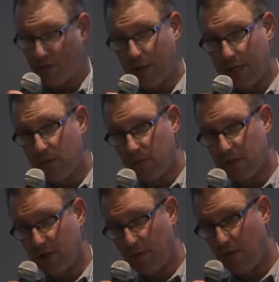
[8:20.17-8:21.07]
sweeten
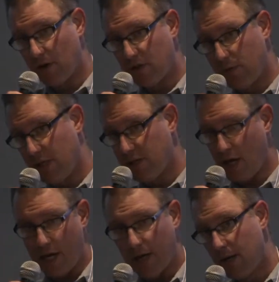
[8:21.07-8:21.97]
with some of our sweet
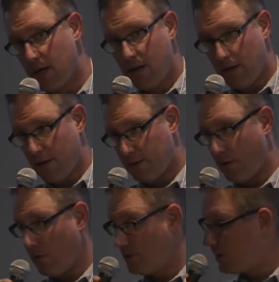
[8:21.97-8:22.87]
cider.
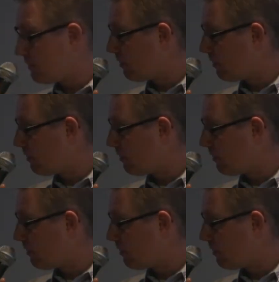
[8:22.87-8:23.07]
So once it's